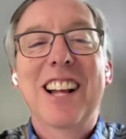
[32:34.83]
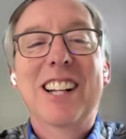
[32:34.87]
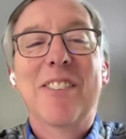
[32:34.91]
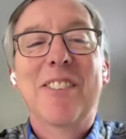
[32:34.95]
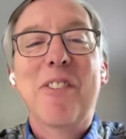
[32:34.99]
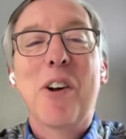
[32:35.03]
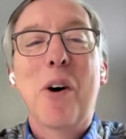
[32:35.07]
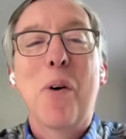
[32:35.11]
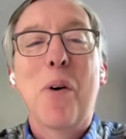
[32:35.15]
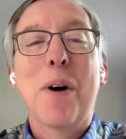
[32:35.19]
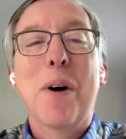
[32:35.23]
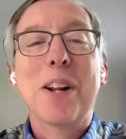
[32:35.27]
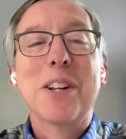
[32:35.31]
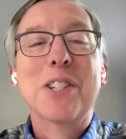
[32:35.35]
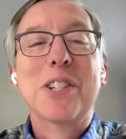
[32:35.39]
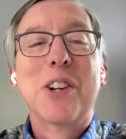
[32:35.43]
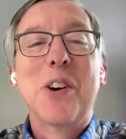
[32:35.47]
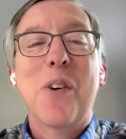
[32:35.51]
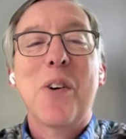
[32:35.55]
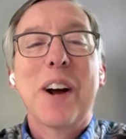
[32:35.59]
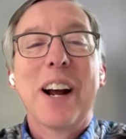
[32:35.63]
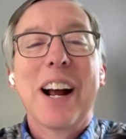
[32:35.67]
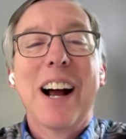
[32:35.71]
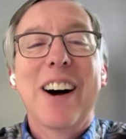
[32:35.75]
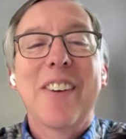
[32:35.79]
let them know what
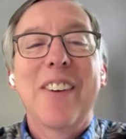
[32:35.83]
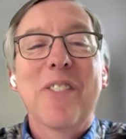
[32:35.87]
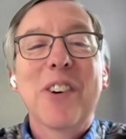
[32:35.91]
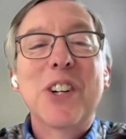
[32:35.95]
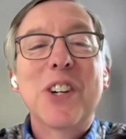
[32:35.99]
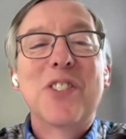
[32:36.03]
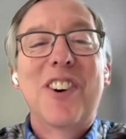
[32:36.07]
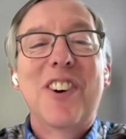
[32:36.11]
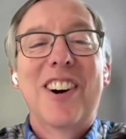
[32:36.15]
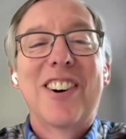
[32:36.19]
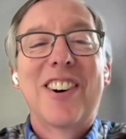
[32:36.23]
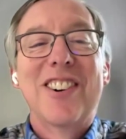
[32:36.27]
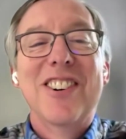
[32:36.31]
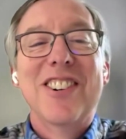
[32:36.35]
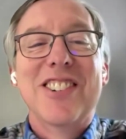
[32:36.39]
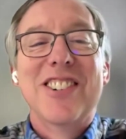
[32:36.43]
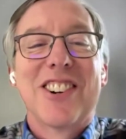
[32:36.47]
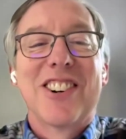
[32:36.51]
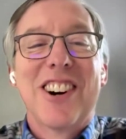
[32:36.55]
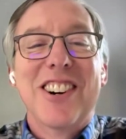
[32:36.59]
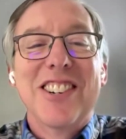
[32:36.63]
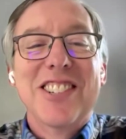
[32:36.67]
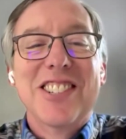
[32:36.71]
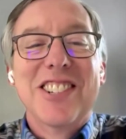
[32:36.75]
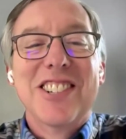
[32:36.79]
is going on, which
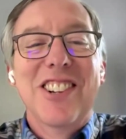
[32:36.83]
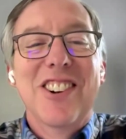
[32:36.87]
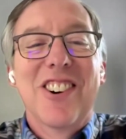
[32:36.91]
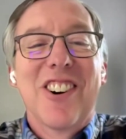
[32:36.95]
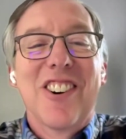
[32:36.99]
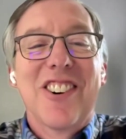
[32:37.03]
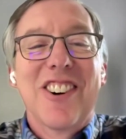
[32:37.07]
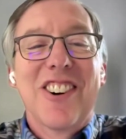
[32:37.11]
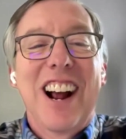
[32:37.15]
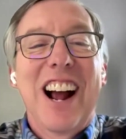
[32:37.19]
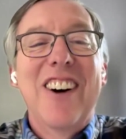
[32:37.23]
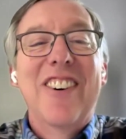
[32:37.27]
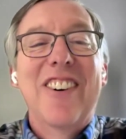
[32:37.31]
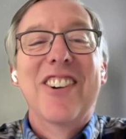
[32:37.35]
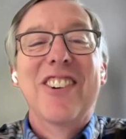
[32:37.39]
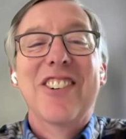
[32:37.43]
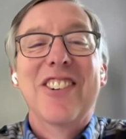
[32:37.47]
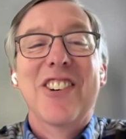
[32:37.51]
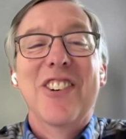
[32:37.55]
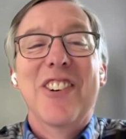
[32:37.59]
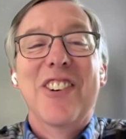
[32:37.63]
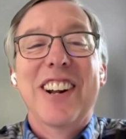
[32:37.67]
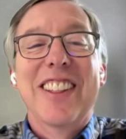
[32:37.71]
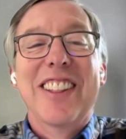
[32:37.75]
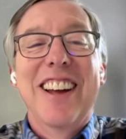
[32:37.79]
records are causing, or how
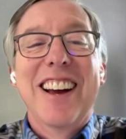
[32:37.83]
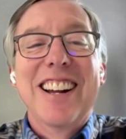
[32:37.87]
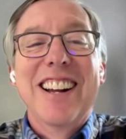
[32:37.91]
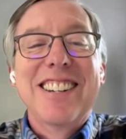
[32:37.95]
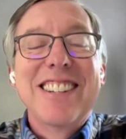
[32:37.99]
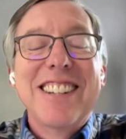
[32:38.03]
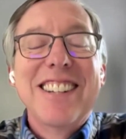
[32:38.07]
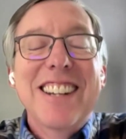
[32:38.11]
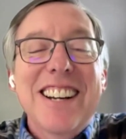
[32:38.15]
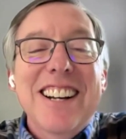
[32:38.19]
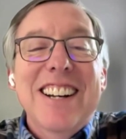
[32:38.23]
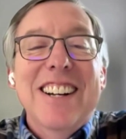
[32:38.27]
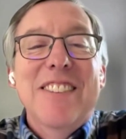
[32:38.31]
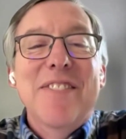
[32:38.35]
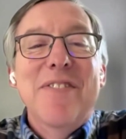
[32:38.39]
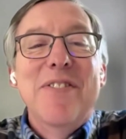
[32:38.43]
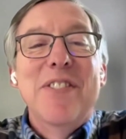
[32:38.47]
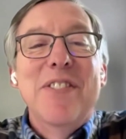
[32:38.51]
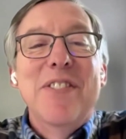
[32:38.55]
you're doing that.